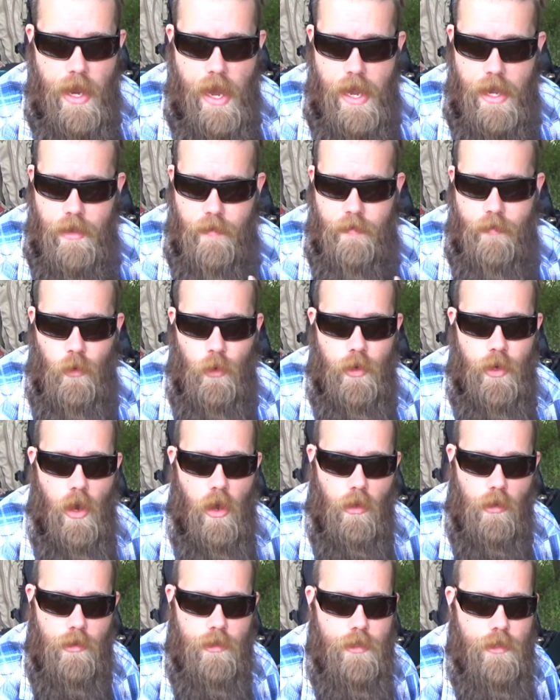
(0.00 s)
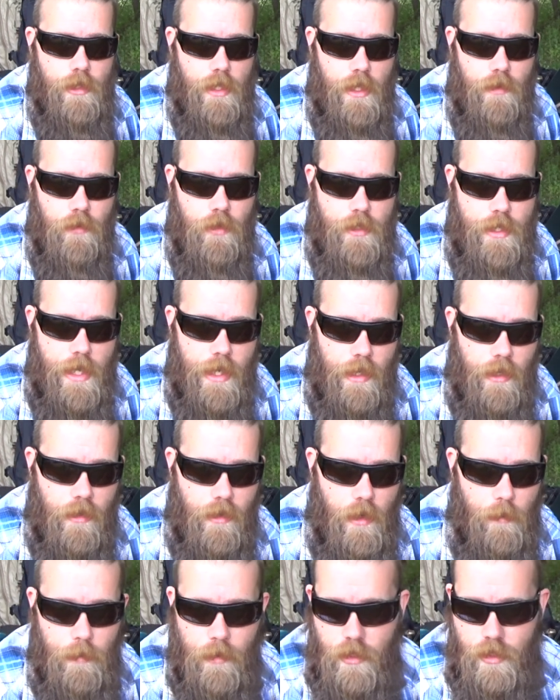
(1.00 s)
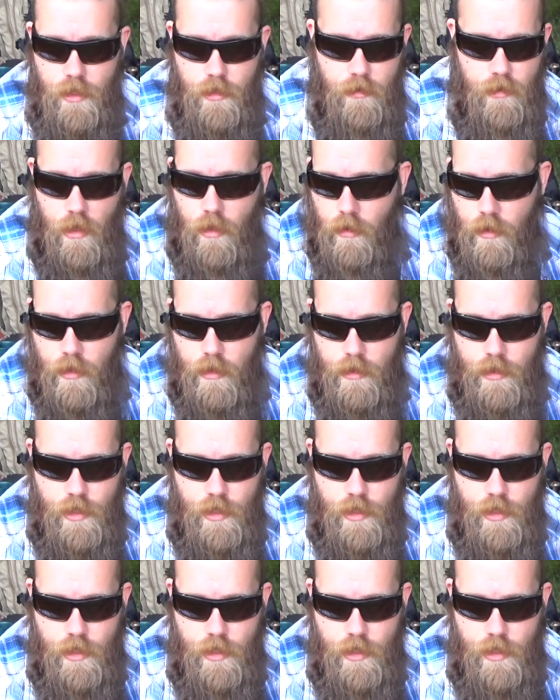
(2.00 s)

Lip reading: $84, give or take a couple of, little